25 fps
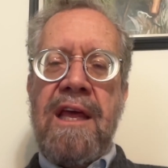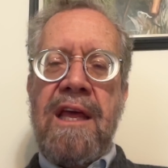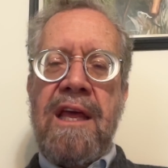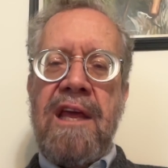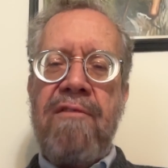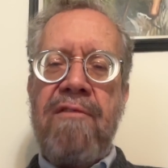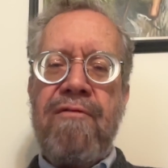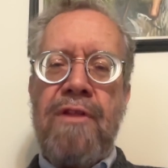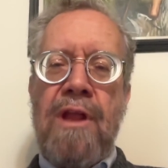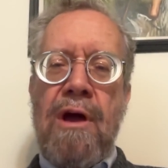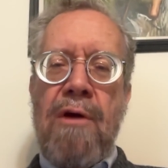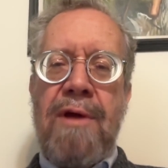
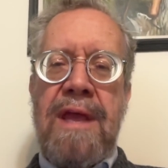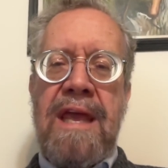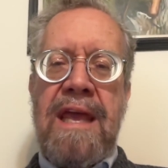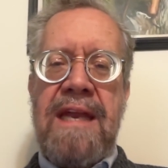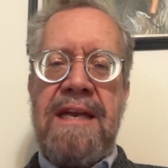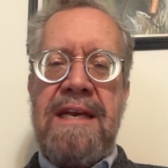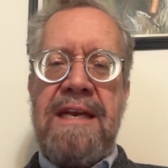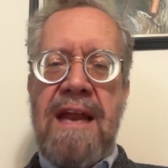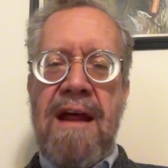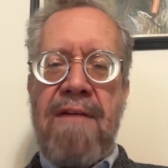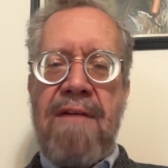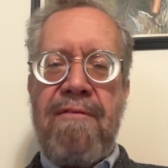even though he
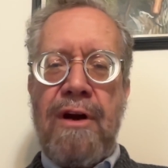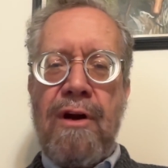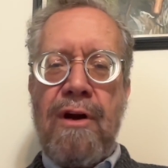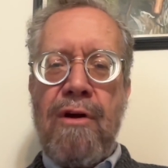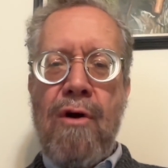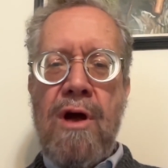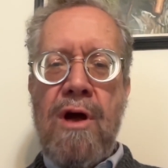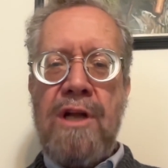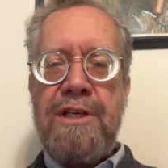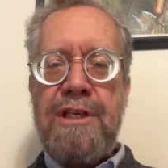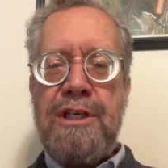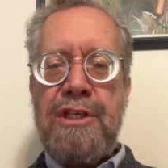had never
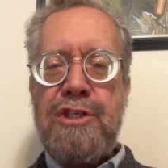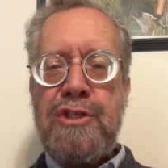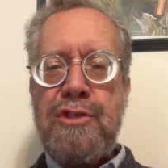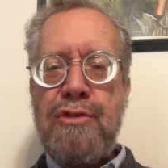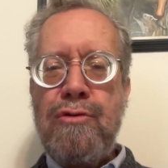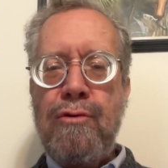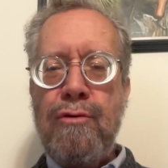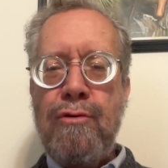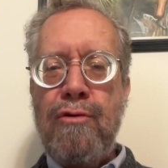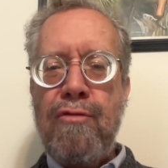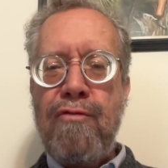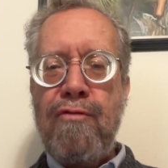gone to
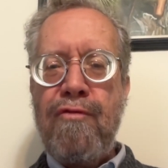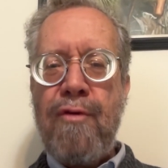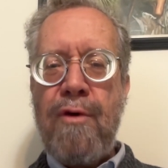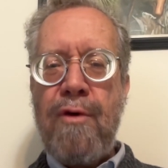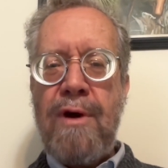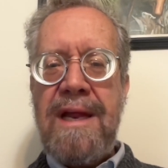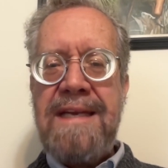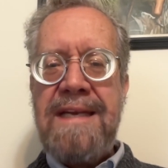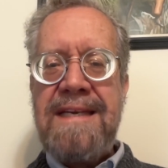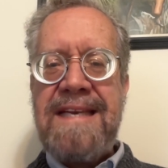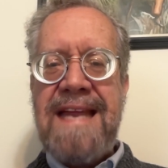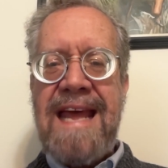school for
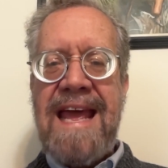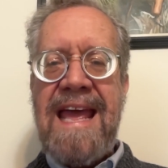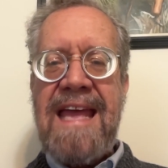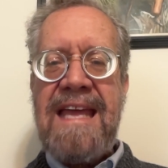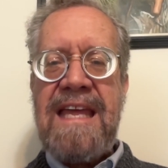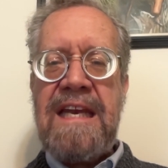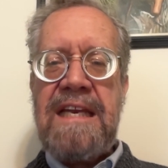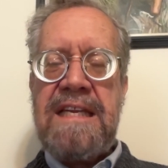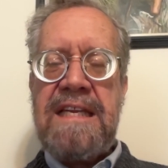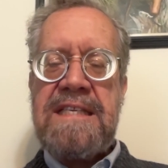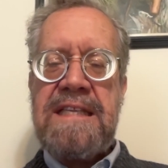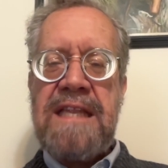a day
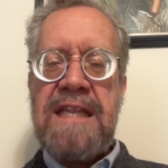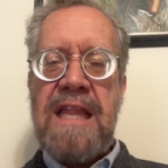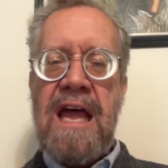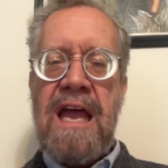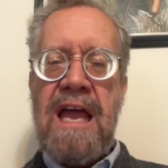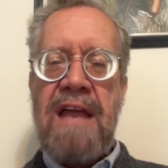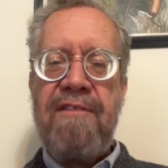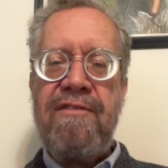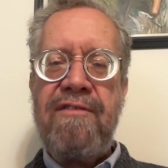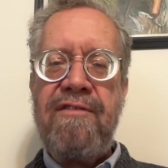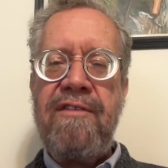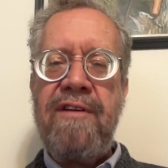in his
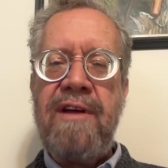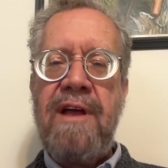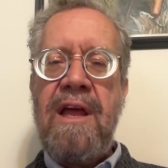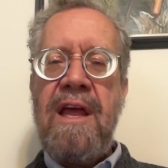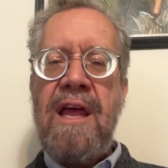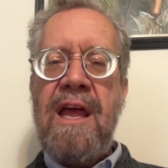life.